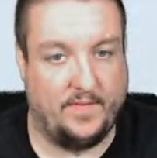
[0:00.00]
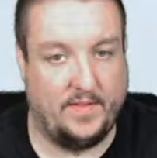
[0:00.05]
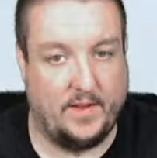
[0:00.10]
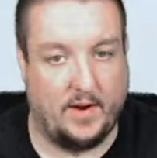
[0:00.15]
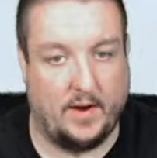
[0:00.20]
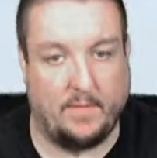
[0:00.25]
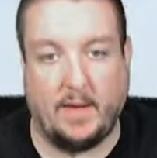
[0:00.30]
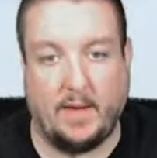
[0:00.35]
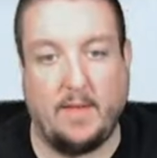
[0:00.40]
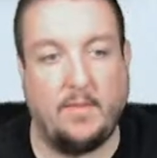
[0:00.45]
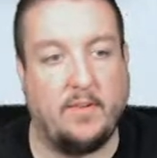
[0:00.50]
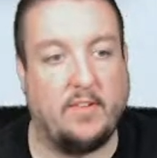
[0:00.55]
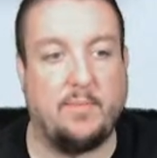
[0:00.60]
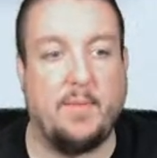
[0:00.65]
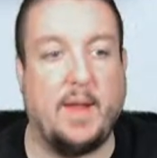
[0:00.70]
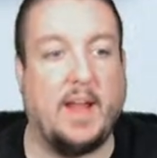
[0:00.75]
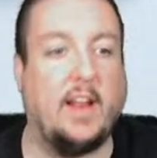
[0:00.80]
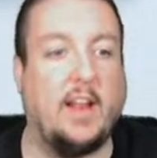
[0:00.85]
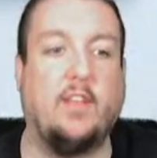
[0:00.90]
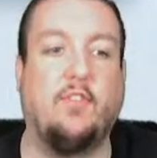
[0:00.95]
i am I just
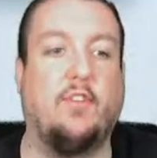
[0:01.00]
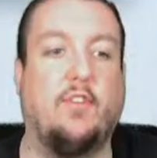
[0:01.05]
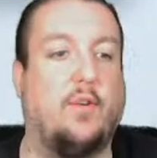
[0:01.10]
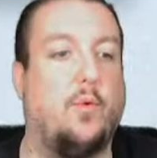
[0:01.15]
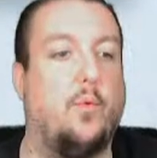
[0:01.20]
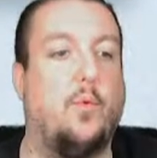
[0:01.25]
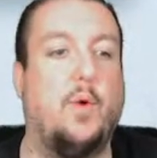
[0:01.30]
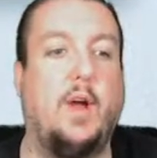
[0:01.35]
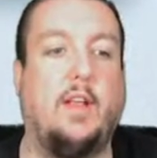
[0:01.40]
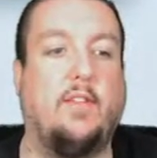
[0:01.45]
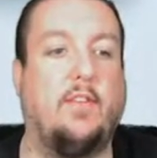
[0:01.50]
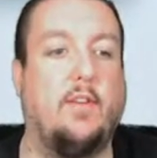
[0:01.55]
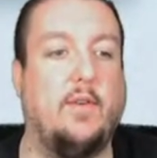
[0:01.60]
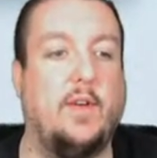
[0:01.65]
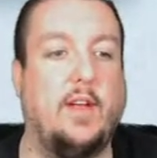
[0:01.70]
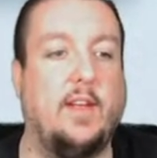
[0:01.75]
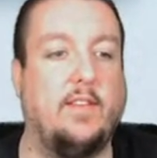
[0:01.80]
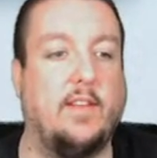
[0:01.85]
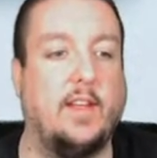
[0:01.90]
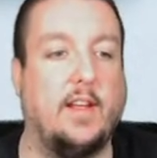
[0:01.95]
making this look way too
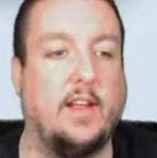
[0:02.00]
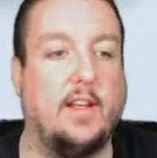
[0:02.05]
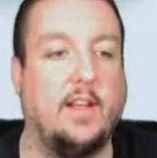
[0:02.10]
easy?